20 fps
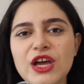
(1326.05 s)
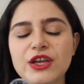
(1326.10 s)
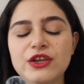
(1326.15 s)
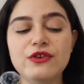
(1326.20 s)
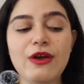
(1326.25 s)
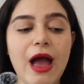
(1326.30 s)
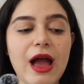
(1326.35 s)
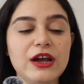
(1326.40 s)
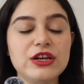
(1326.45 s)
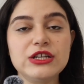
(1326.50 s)

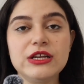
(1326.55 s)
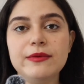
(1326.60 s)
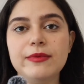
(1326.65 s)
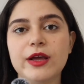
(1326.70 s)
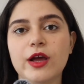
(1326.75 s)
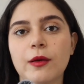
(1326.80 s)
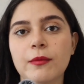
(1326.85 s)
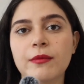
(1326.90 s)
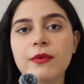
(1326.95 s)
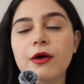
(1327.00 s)
You actually
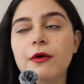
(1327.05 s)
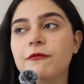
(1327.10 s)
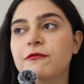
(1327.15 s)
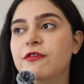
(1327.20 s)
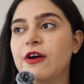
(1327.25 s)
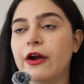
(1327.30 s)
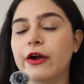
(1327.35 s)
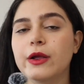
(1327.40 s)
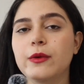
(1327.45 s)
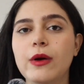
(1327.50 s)
become a
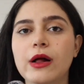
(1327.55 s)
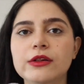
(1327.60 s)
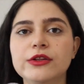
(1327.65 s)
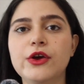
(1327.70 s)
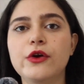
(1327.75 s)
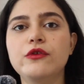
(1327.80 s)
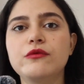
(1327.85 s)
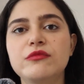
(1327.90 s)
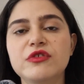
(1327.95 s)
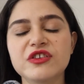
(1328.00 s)
very
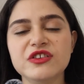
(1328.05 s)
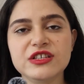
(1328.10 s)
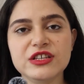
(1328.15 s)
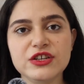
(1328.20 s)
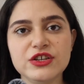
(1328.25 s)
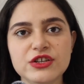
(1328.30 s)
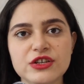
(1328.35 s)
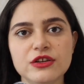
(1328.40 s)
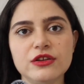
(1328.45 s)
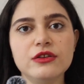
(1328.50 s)
well-known
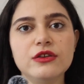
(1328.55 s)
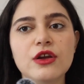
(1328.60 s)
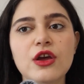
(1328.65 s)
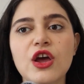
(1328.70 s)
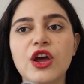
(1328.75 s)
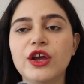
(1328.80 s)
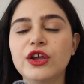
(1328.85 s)
musician.